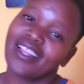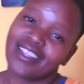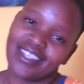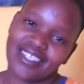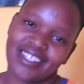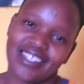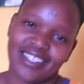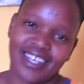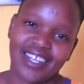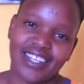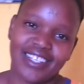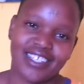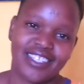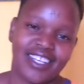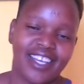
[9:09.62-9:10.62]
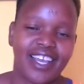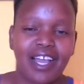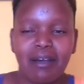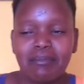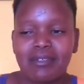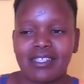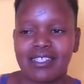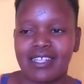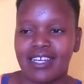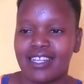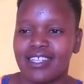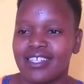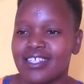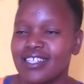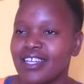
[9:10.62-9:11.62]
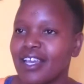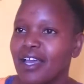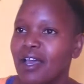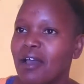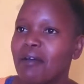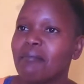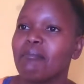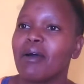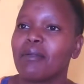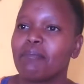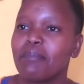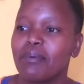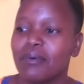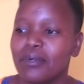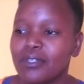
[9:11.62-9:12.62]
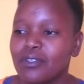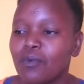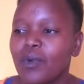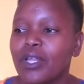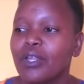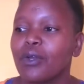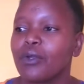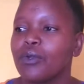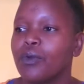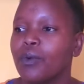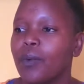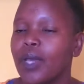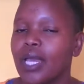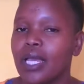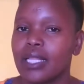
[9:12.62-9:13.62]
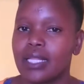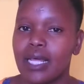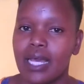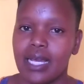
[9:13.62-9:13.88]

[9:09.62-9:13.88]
This is a cliche, comes as a cliche, but push. When you're doing the